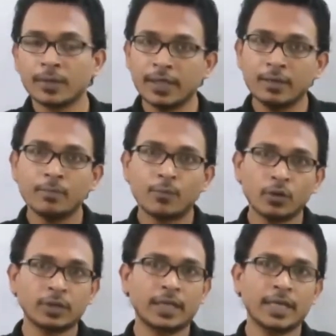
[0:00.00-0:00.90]
in
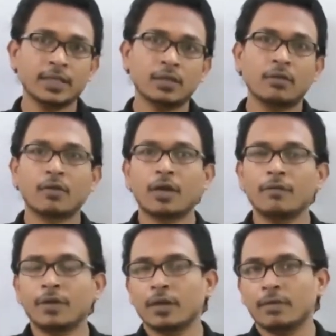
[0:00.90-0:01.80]
both case, local
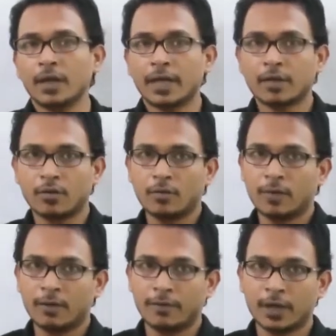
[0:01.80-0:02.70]
variable and
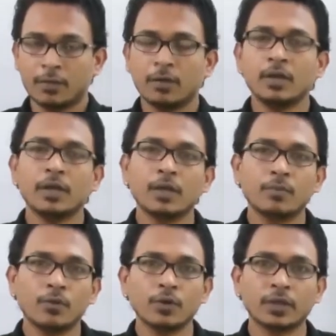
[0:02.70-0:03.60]
global variable,
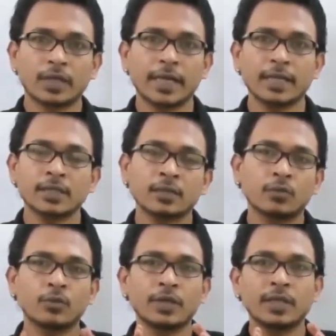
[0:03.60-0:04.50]
in both case
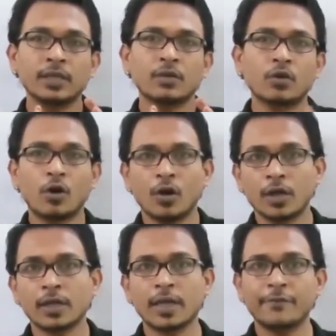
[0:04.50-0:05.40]
we
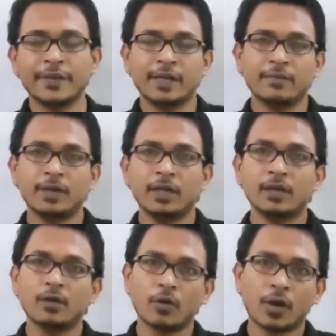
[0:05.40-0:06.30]
called a variable
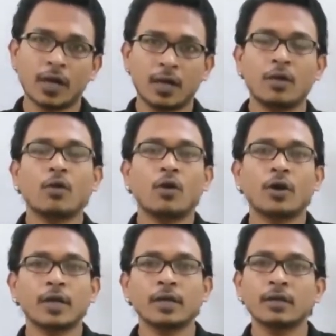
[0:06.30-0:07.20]
local
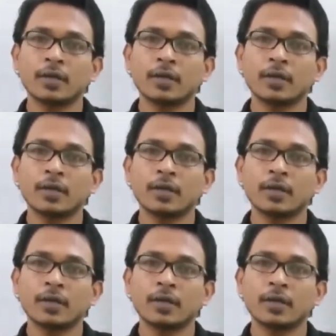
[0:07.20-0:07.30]
or